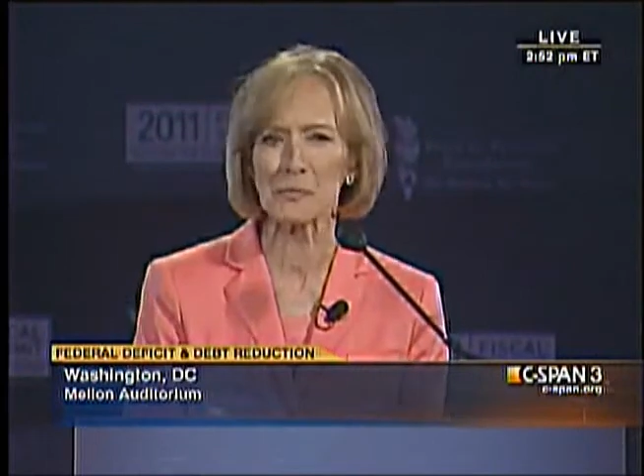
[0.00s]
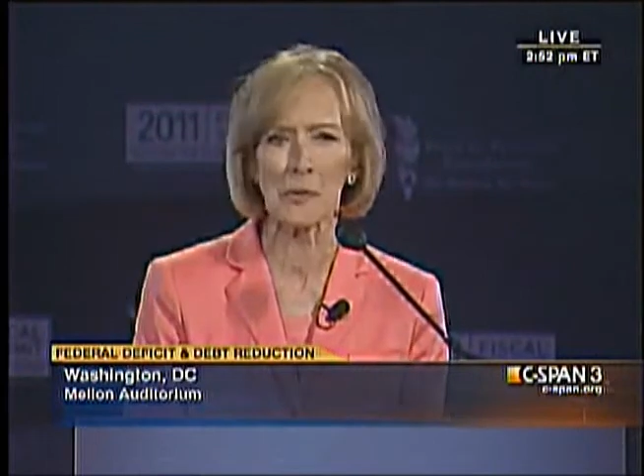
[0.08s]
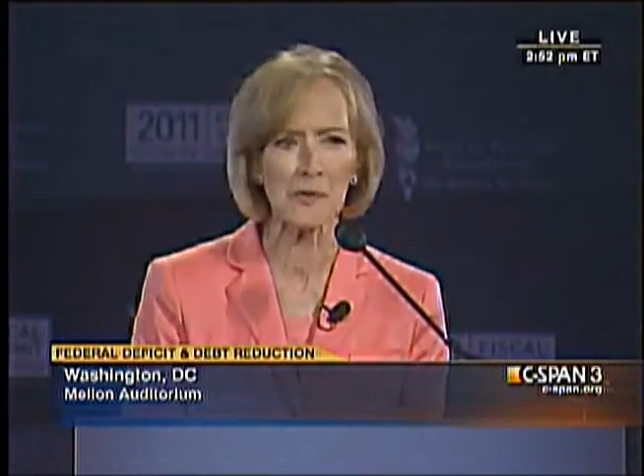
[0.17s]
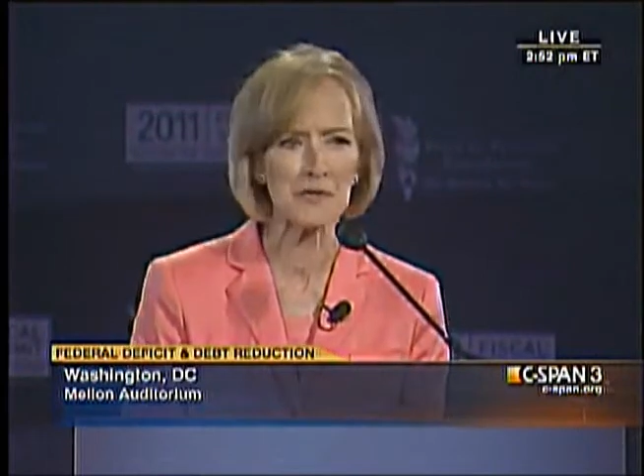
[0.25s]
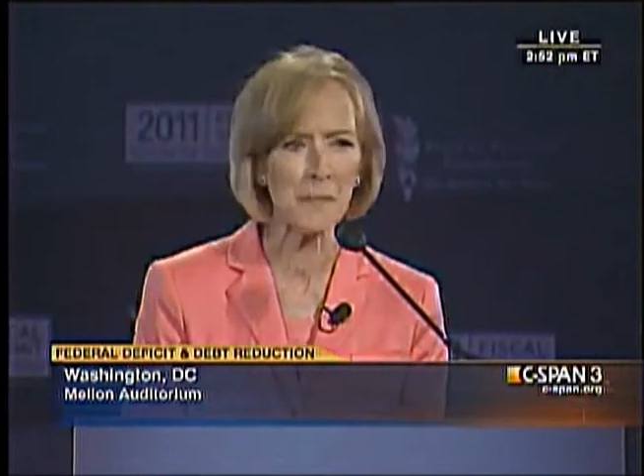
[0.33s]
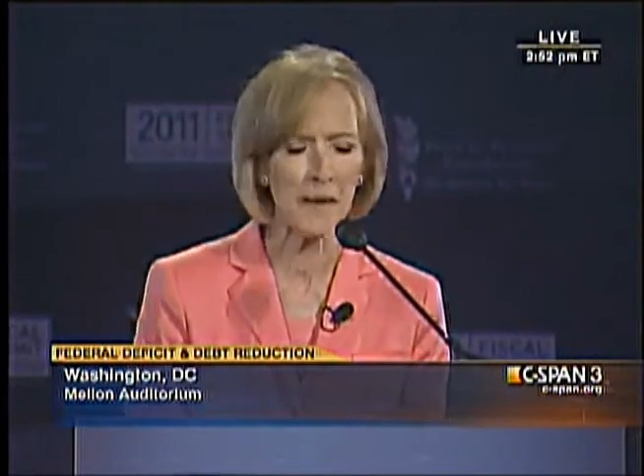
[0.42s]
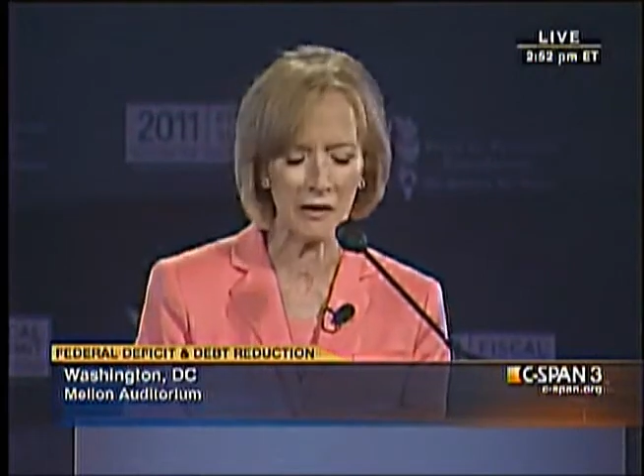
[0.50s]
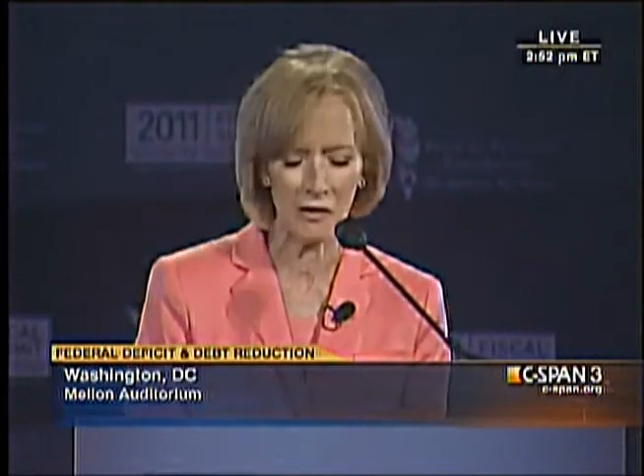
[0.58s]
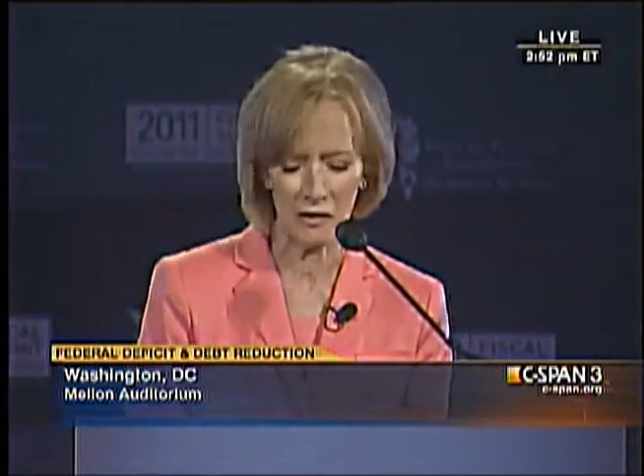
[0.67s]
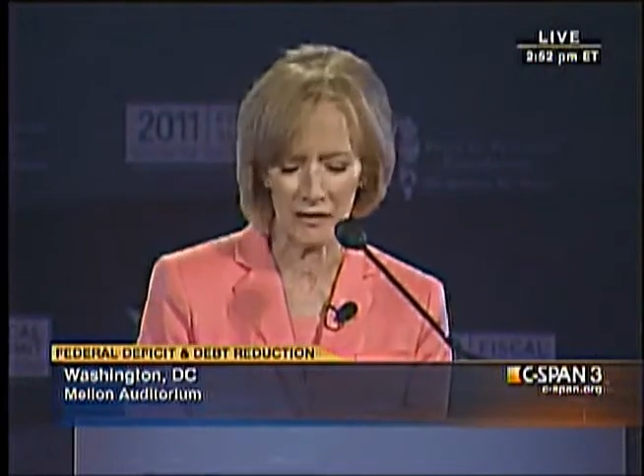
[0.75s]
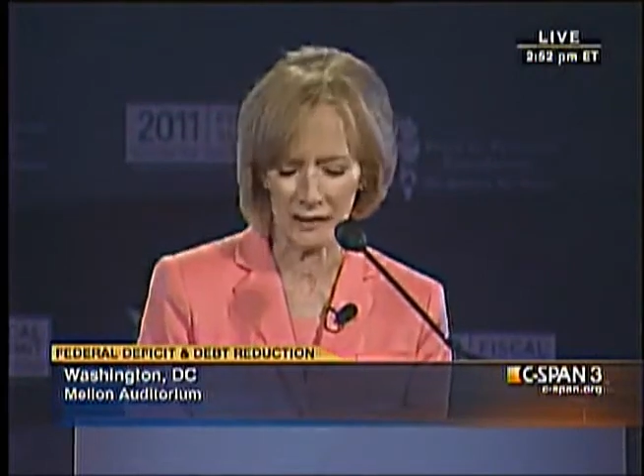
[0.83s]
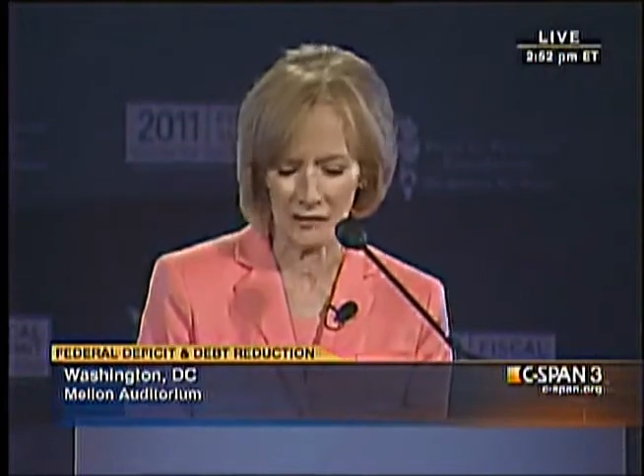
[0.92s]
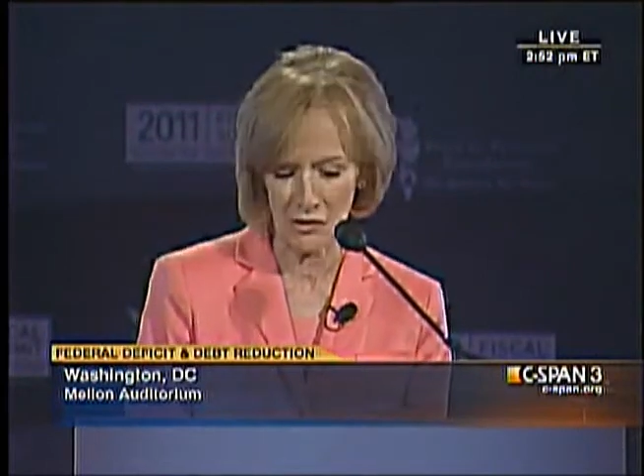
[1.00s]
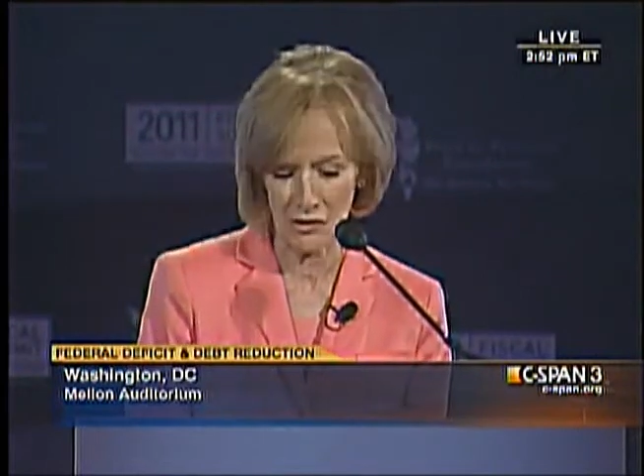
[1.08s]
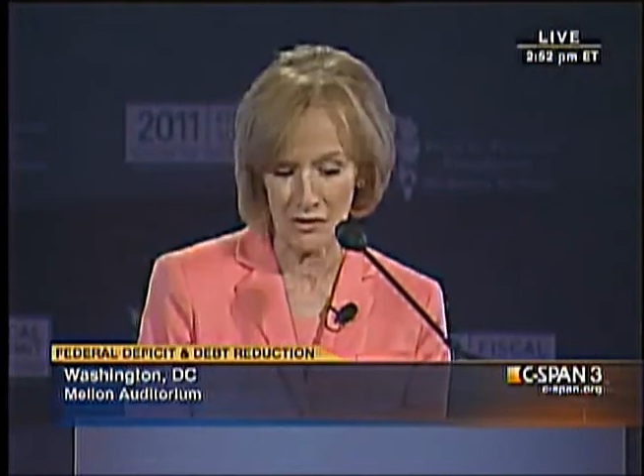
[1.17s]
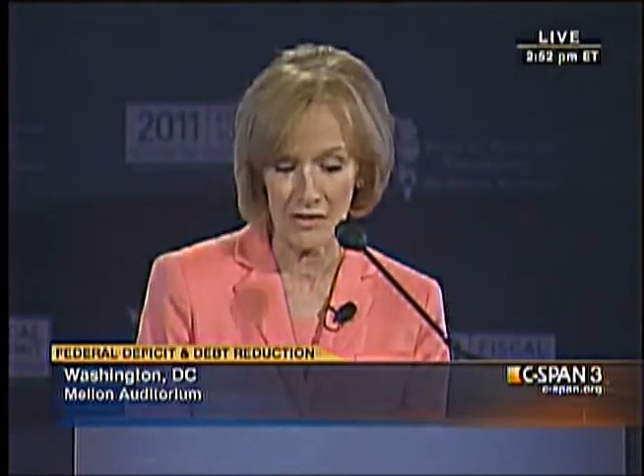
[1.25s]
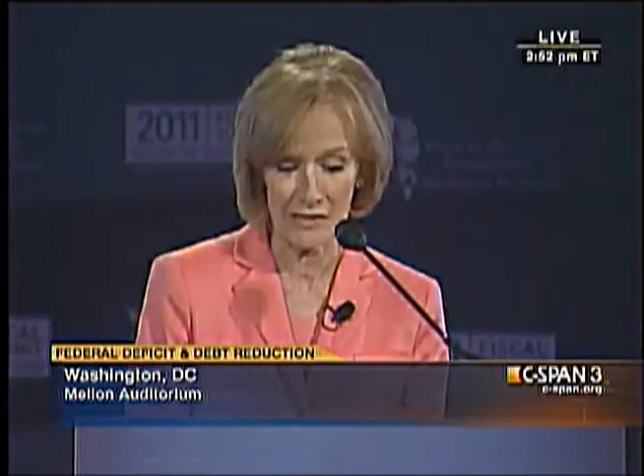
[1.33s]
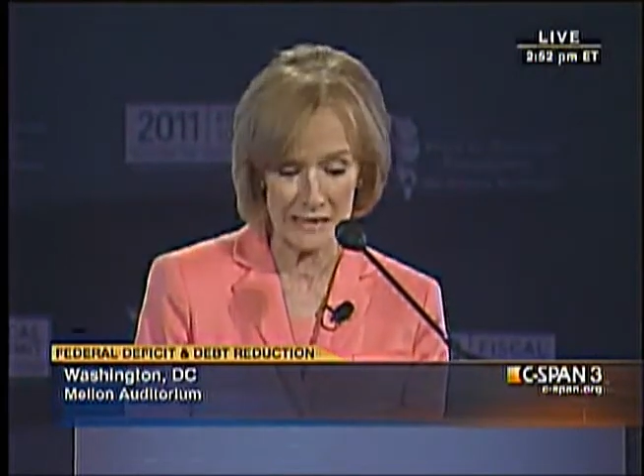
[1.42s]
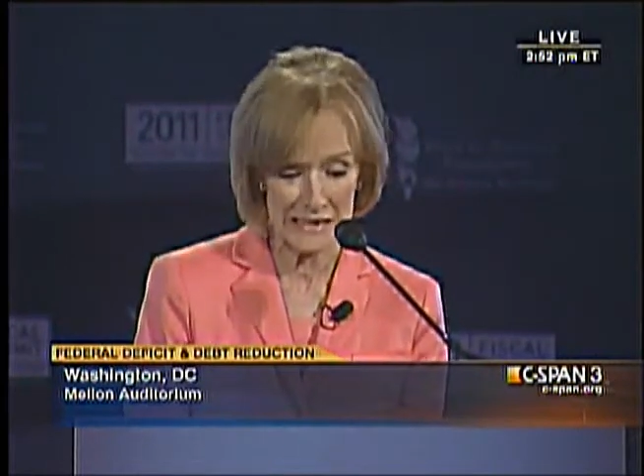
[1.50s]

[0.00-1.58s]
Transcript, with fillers: what we're spending all day long on.